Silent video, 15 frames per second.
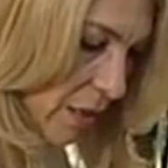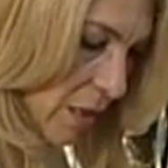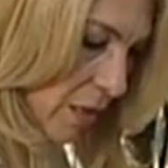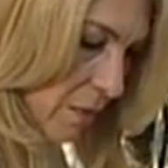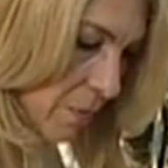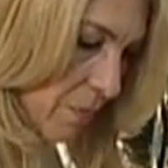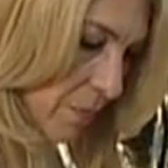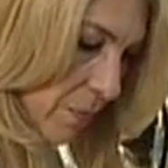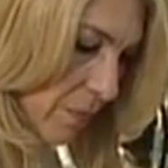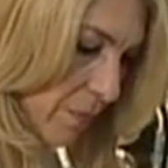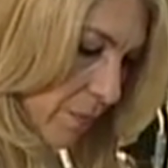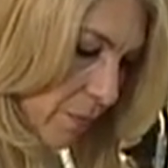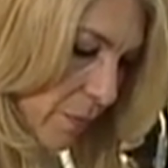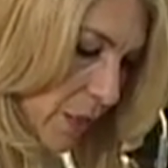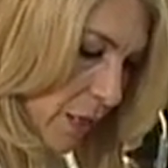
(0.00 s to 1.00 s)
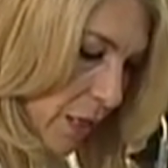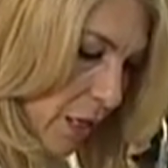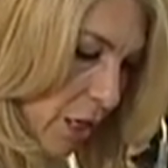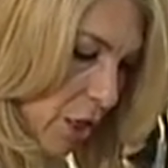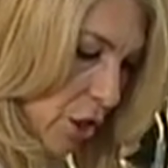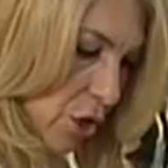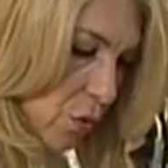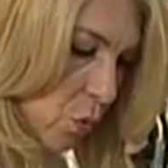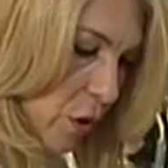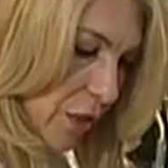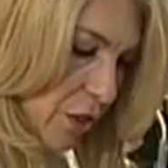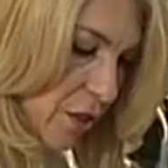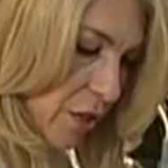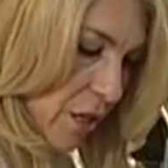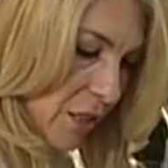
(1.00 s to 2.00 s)
up. You want
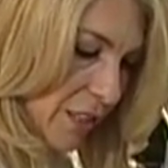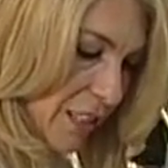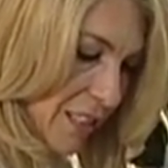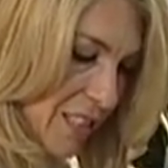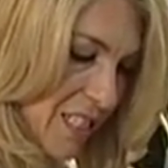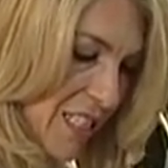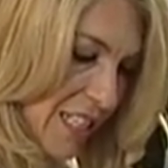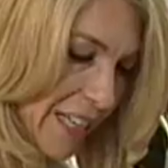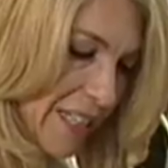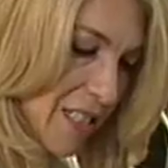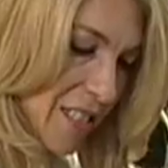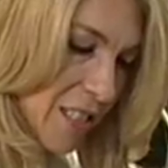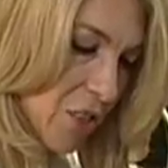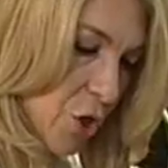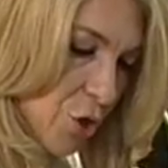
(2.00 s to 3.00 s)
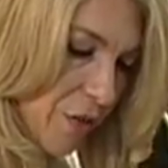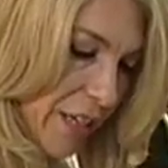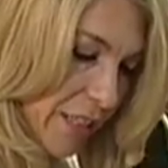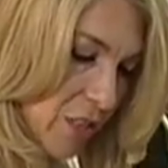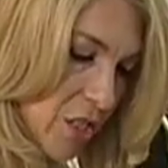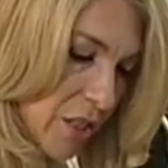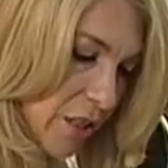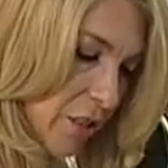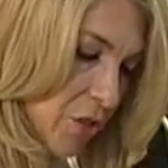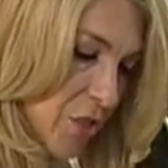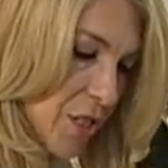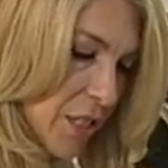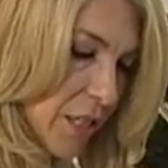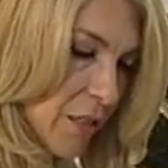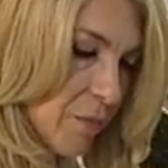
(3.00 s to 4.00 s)
your onions nice and
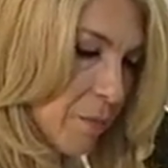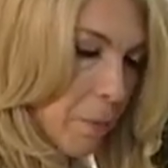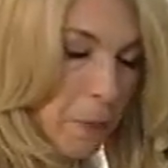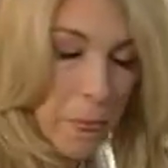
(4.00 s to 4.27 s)
translucent.